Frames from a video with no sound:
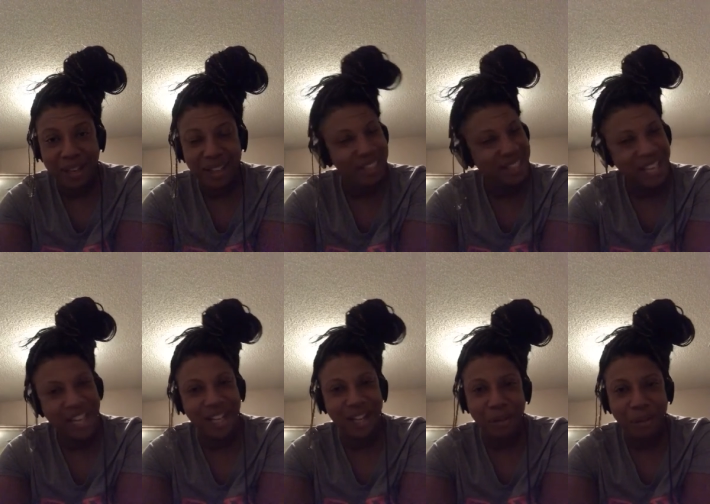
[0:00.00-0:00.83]
It's not
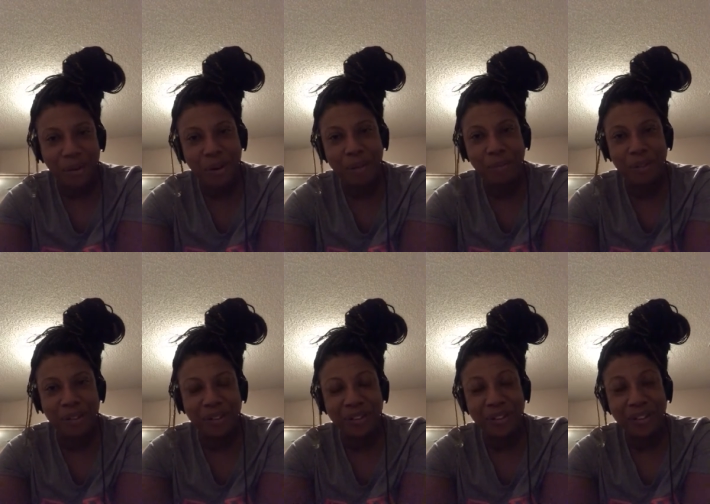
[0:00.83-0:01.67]
going to harm you.
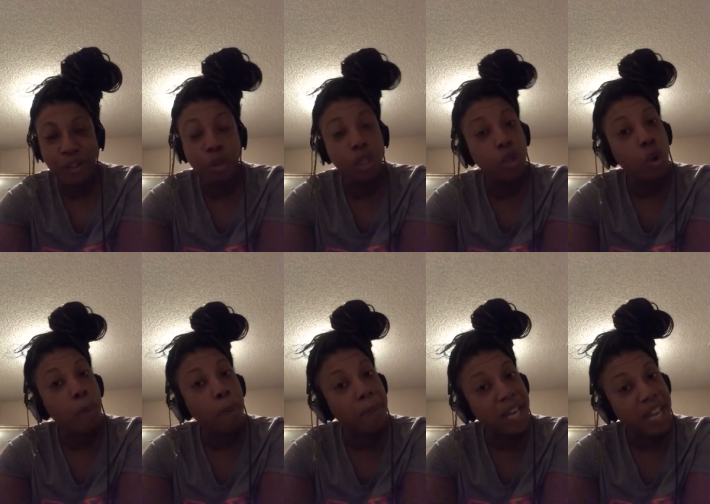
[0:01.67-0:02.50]
You're just going
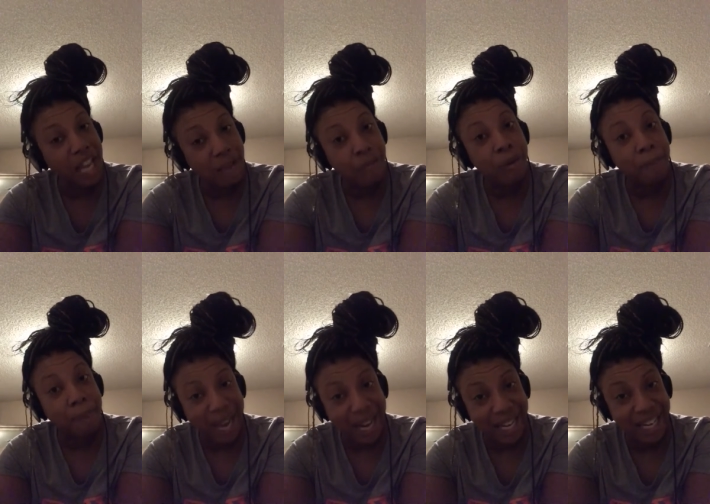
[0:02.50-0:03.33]
to meet
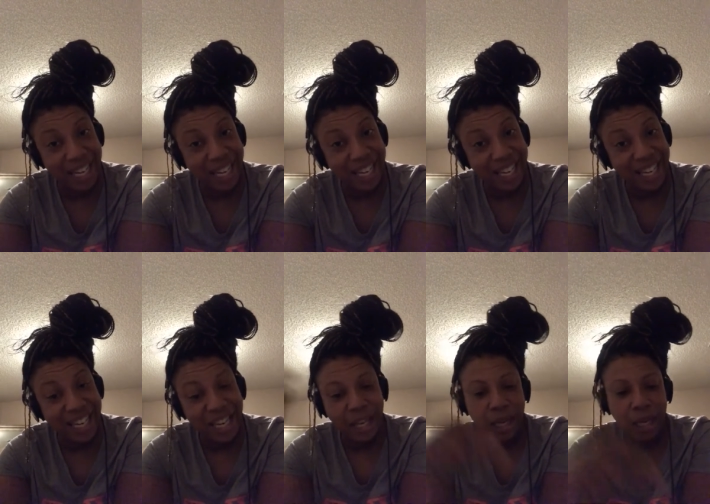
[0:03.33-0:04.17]
everybody.
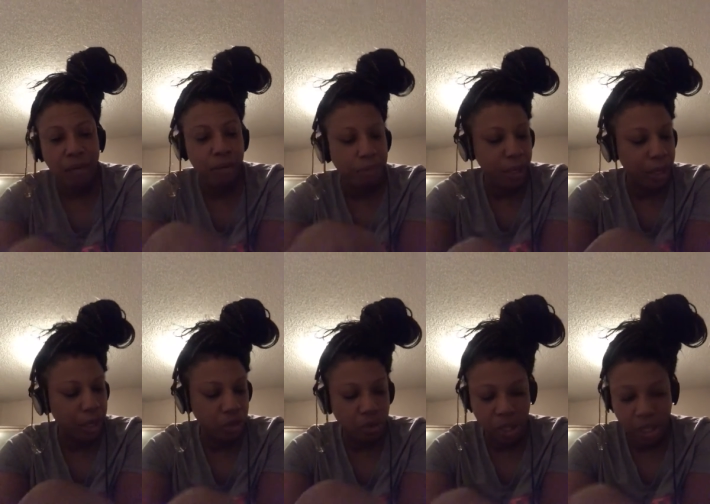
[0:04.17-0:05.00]
Everybody
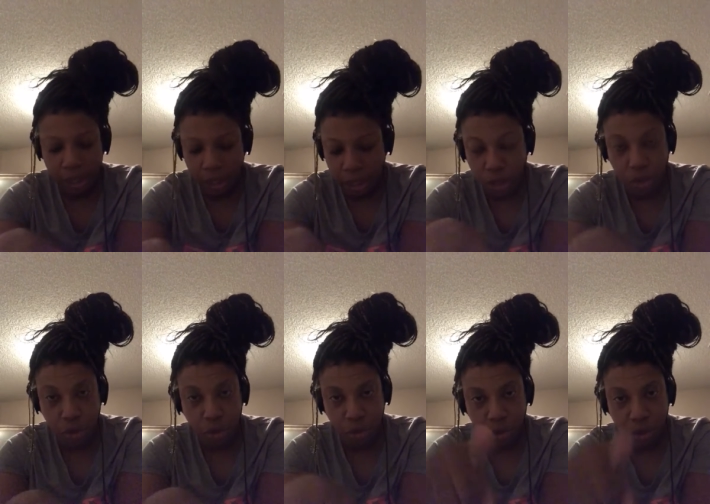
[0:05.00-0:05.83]
that you did things
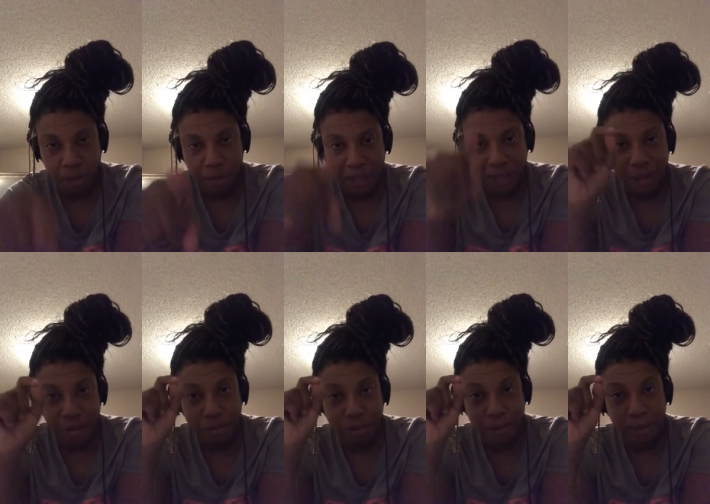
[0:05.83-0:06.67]
to, you're going to meet
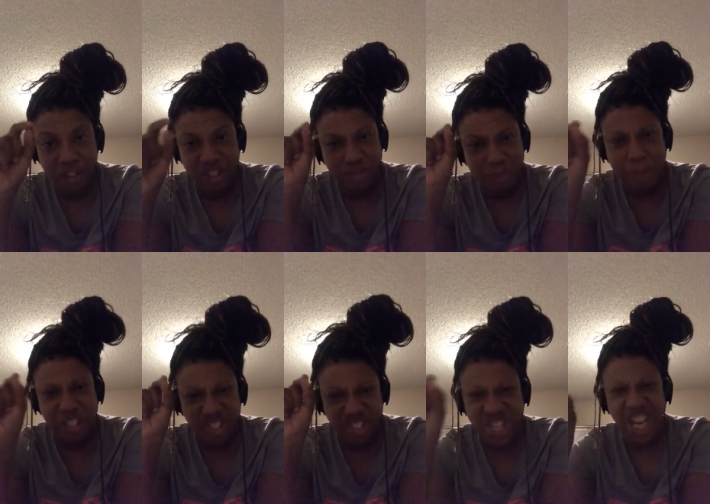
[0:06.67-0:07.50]
those people
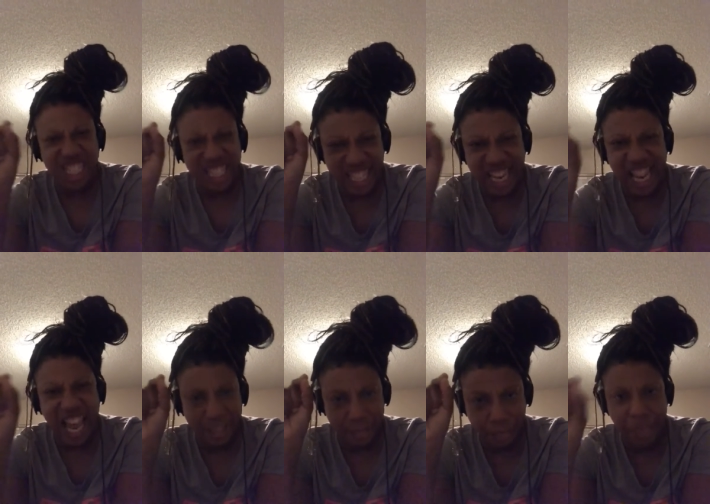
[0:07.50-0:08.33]
just
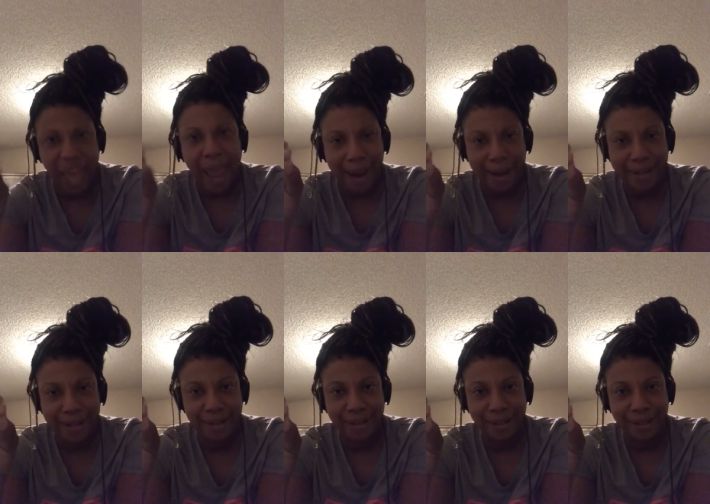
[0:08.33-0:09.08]
like that.